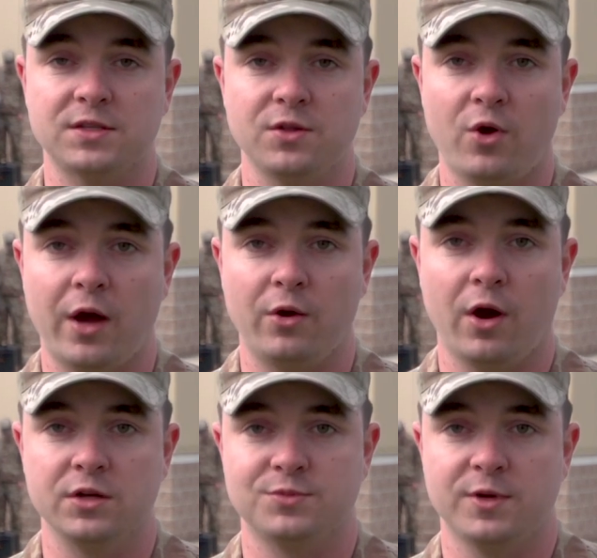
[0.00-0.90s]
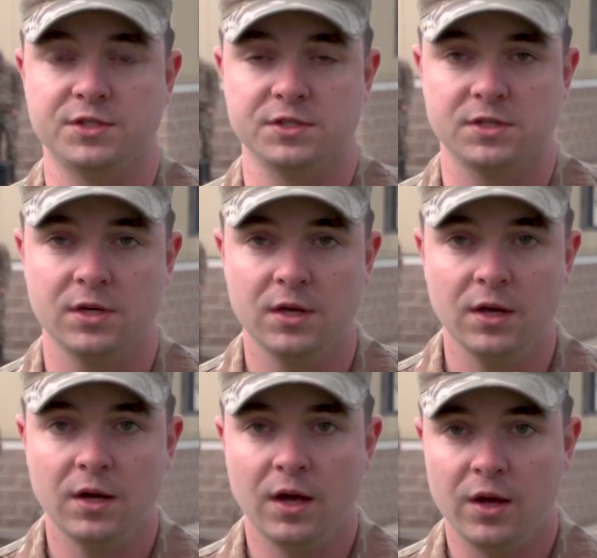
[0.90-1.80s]
to the Ohio Guard as much
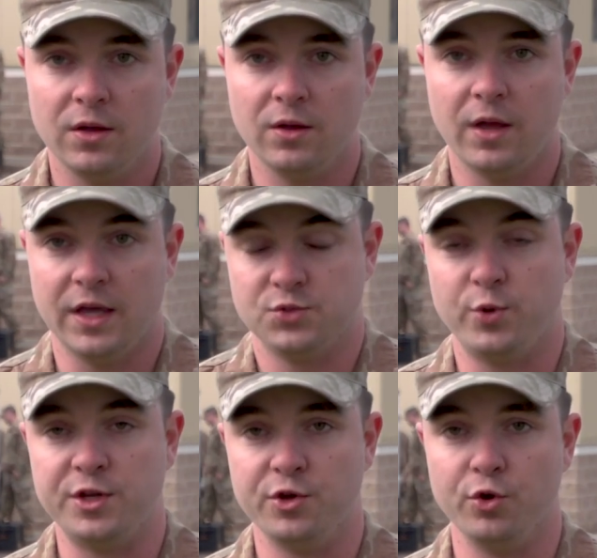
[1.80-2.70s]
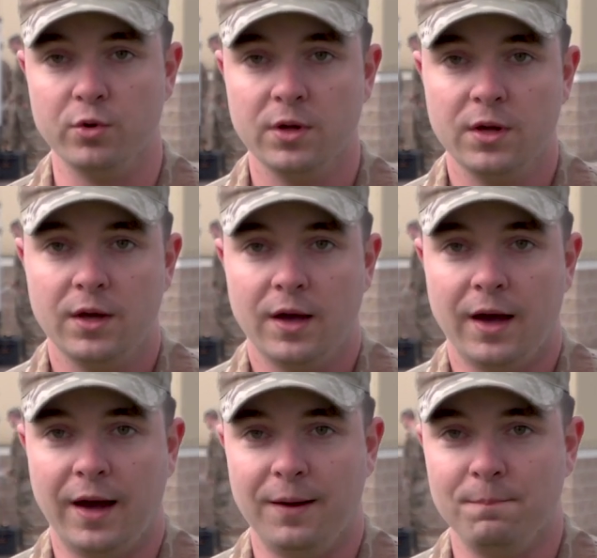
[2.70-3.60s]
as we do.
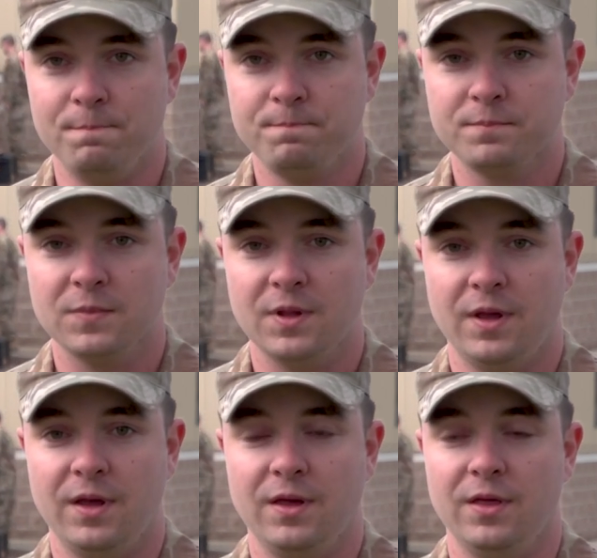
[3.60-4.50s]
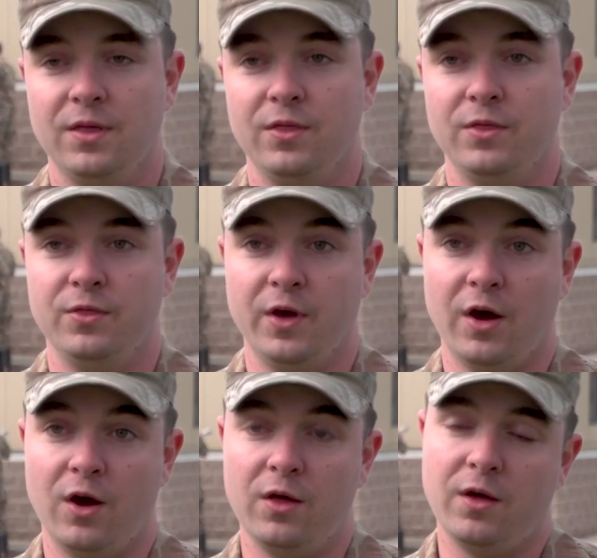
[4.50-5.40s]

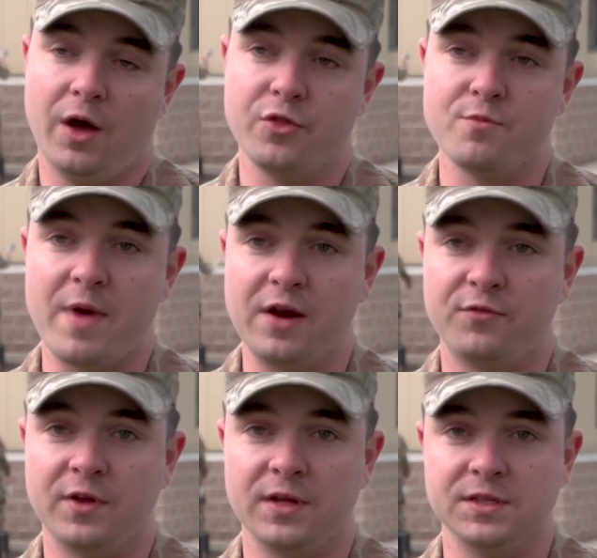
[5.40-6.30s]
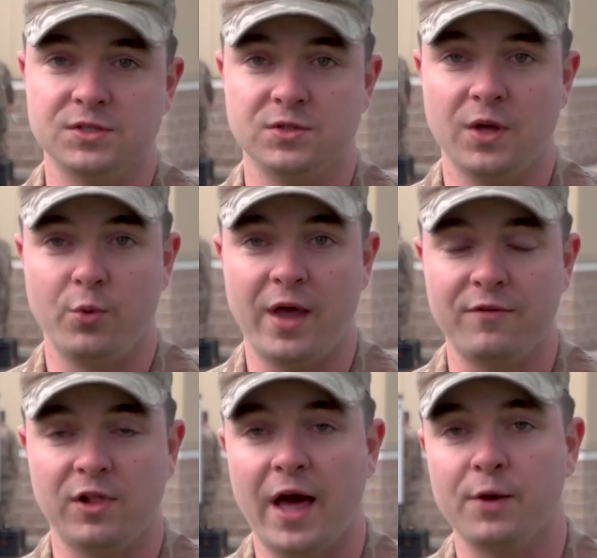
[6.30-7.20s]
The other benefit is that we have
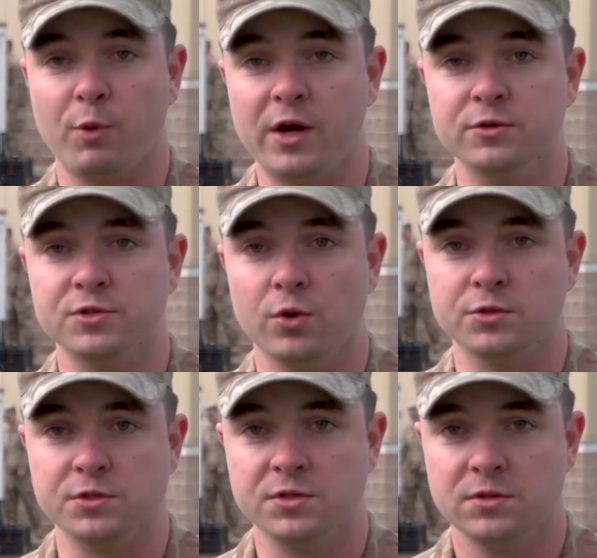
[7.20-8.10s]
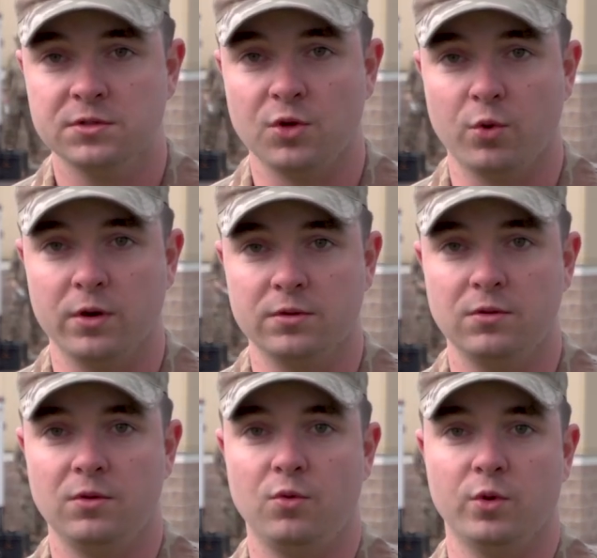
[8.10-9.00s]
a lot of brand new soldiers, so
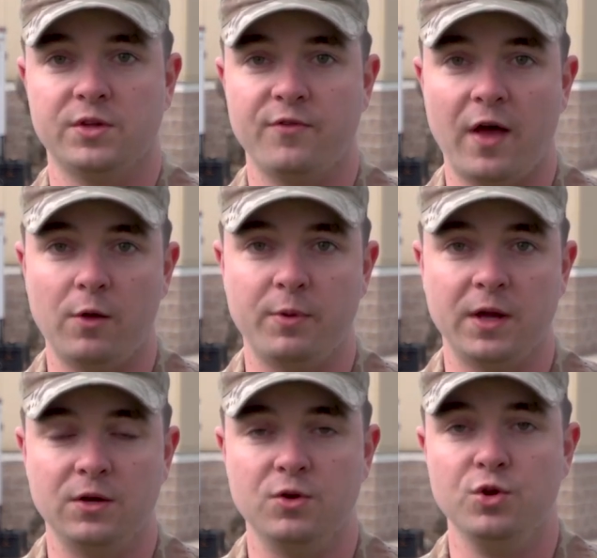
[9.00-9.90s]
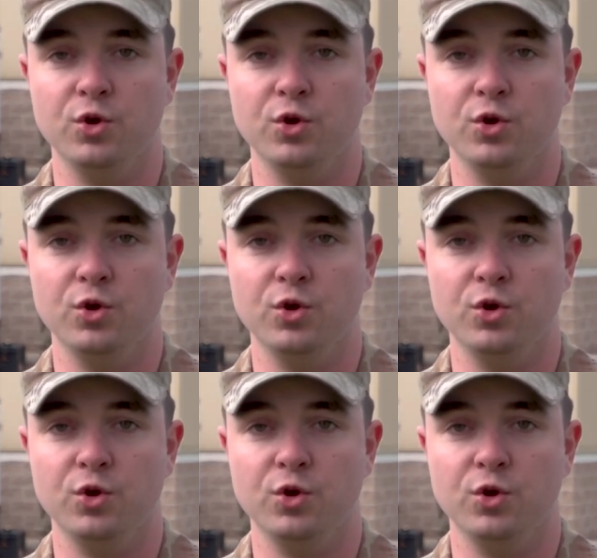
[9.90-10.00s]
we're developing